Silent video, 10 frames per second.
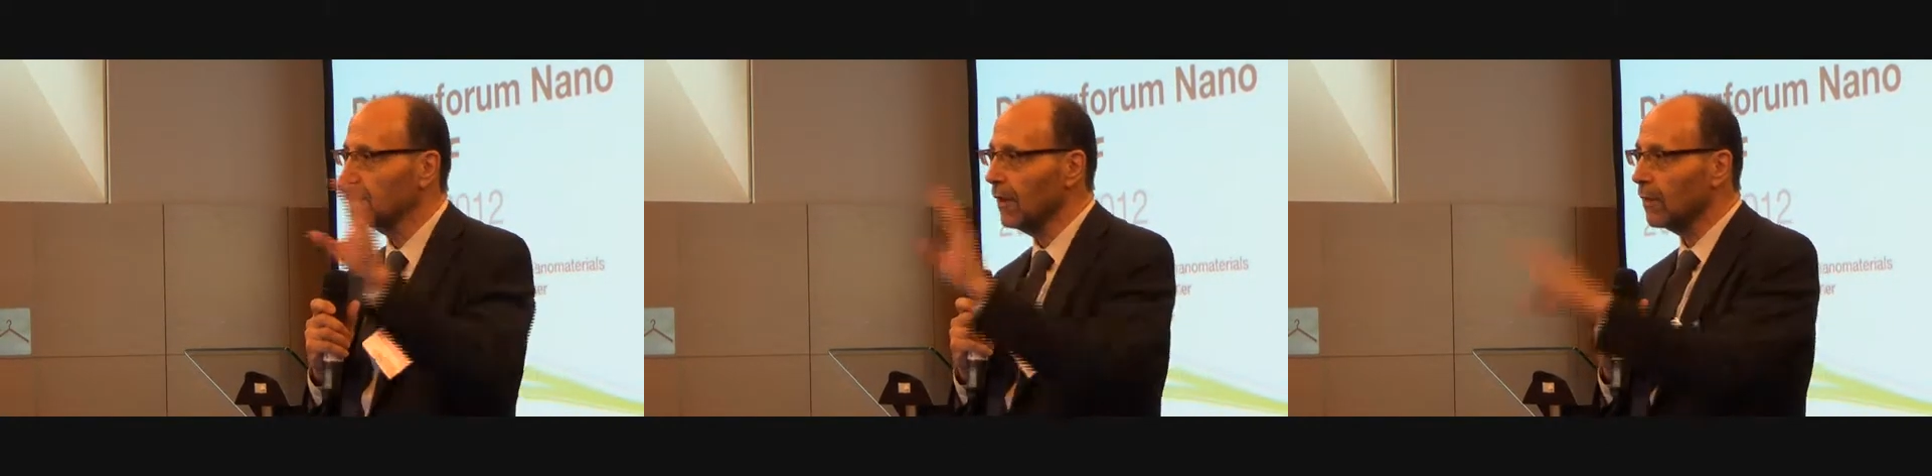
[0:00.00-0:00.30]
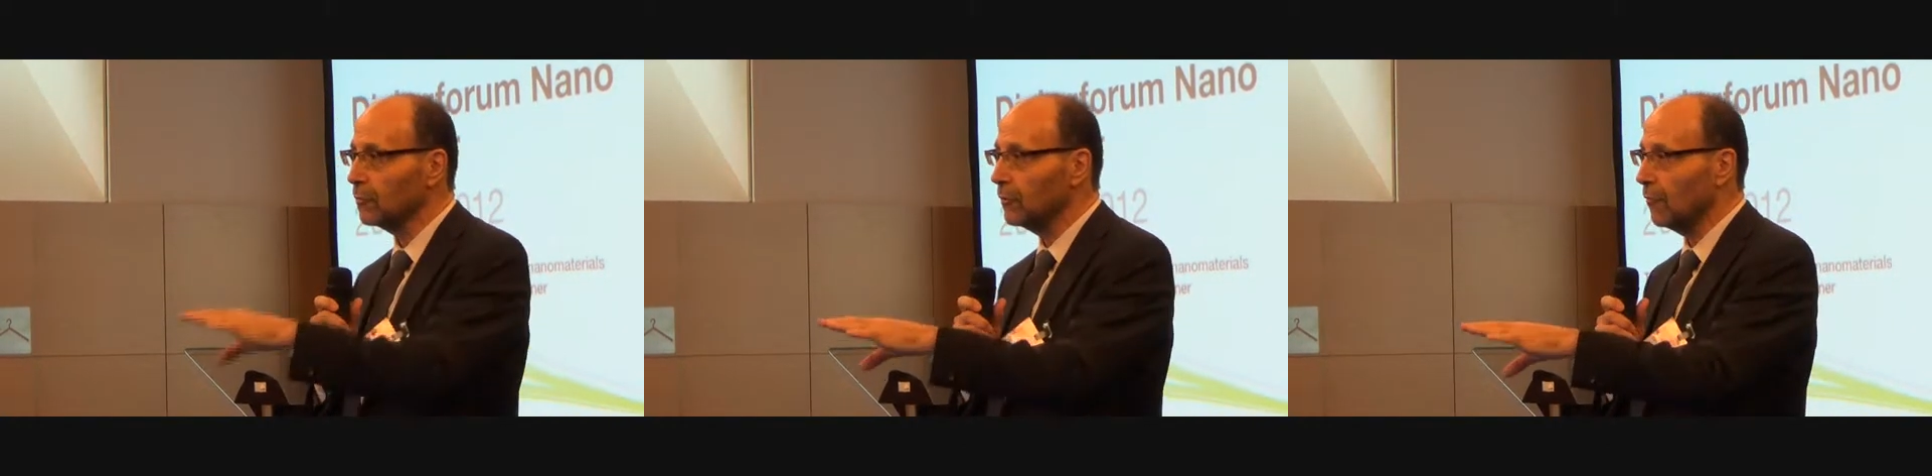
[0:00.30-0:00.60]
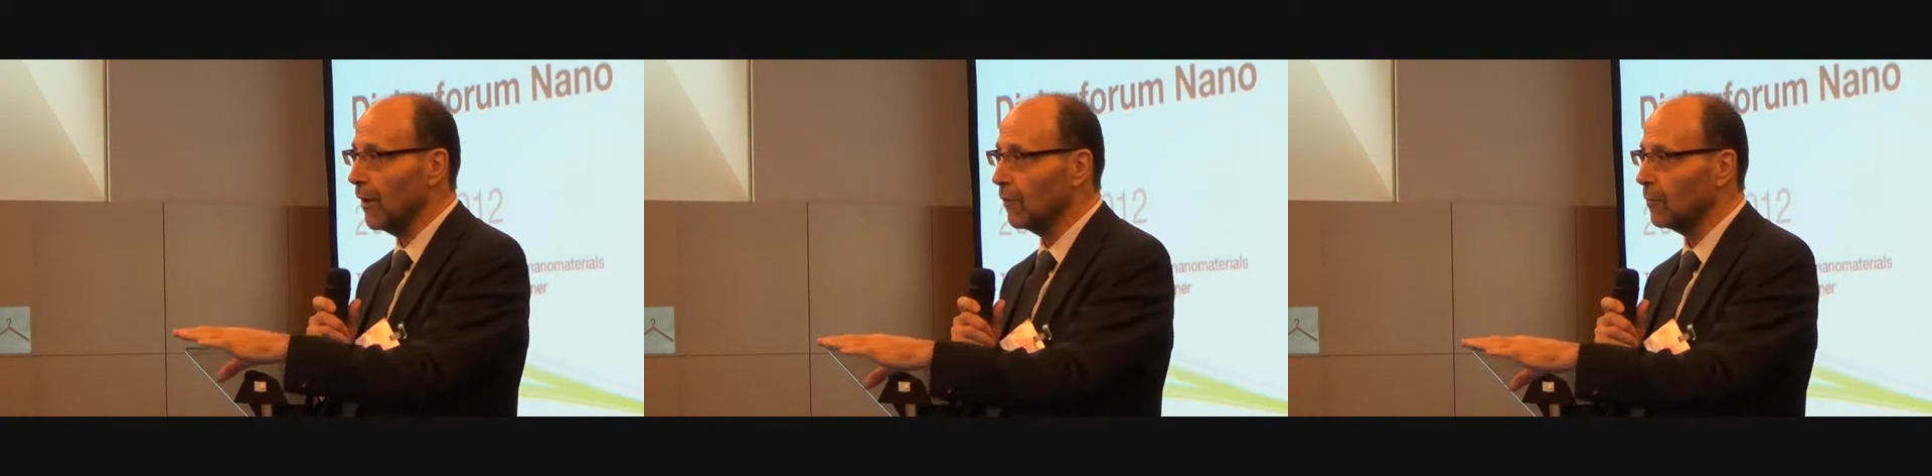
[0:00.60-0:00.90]
down to
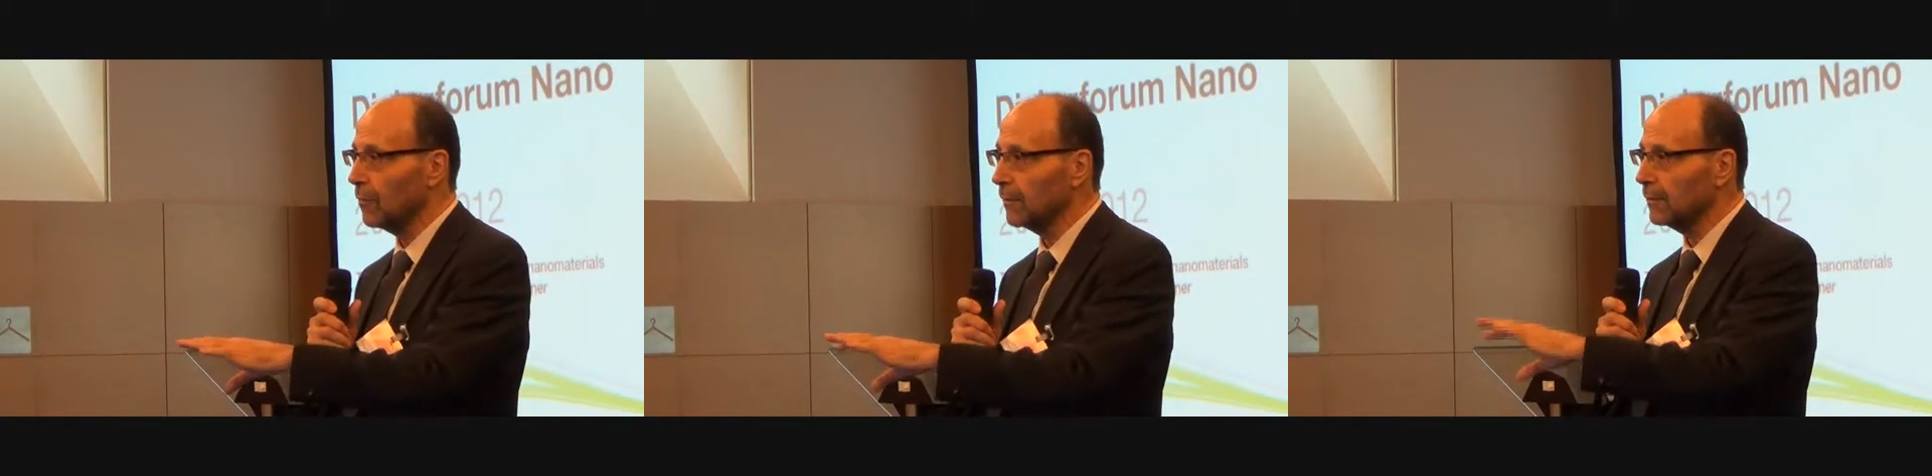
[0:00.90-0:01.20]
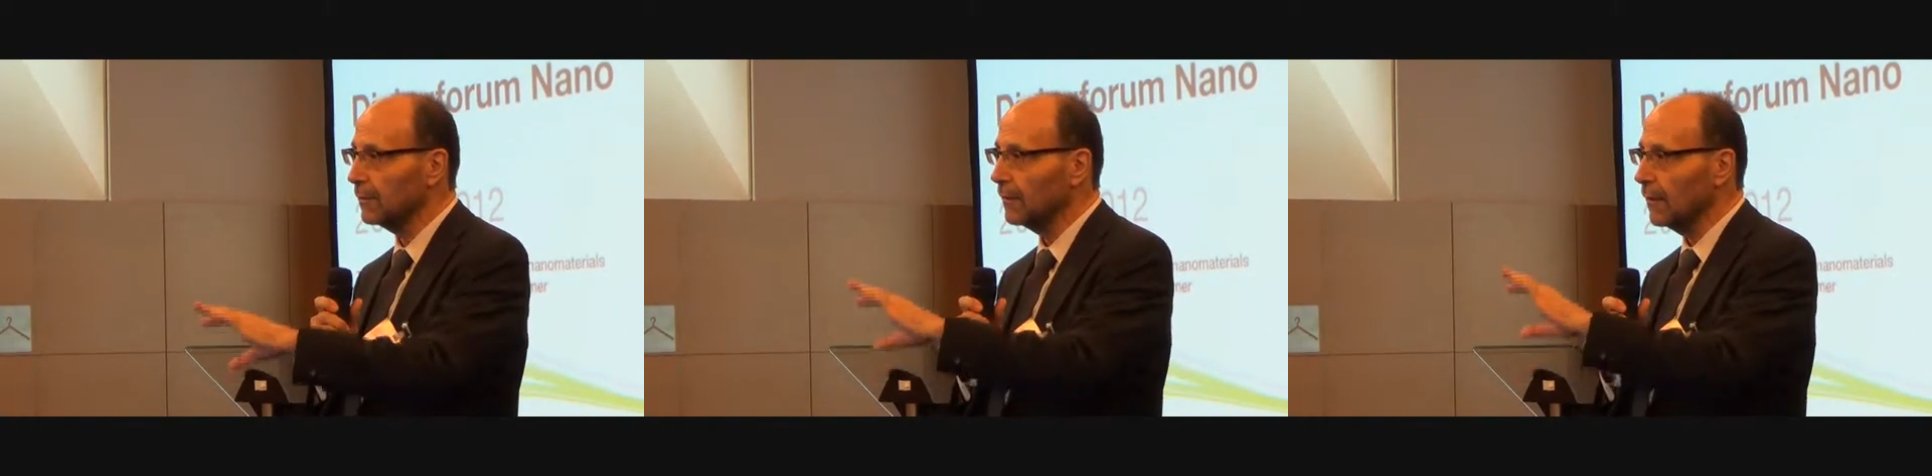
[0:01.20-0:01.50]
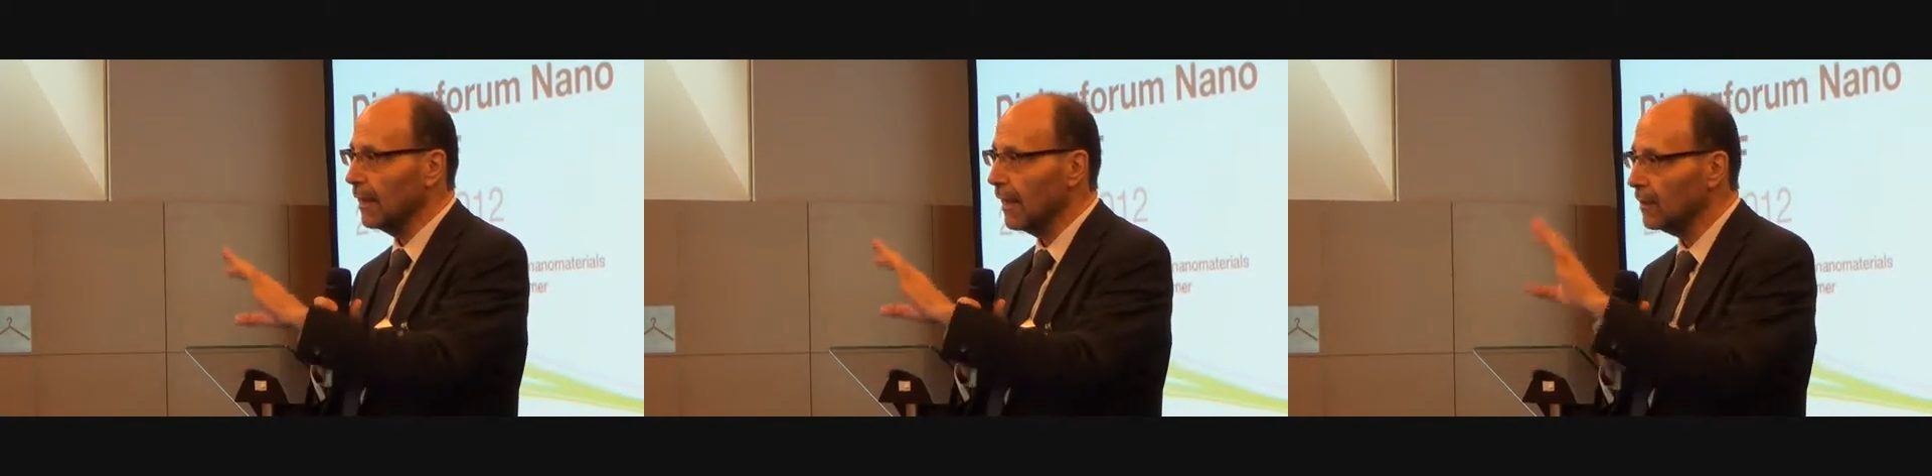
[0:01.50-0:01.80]
development
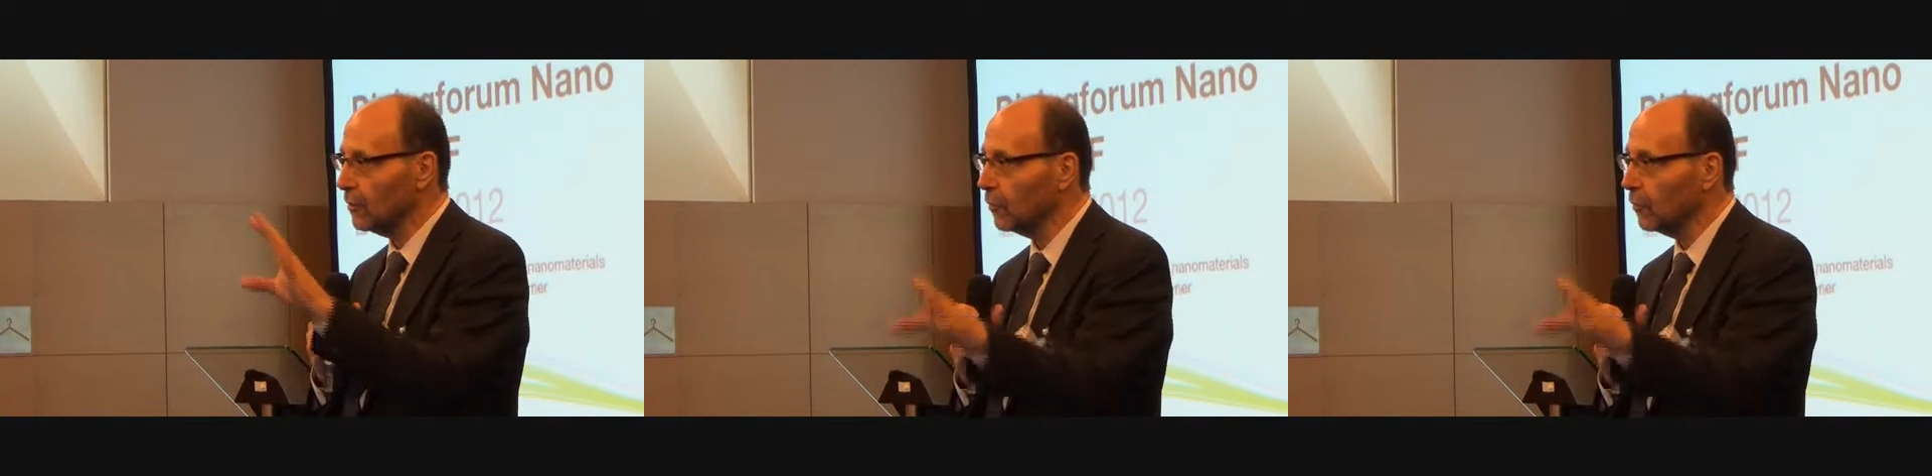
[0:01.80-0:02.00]
and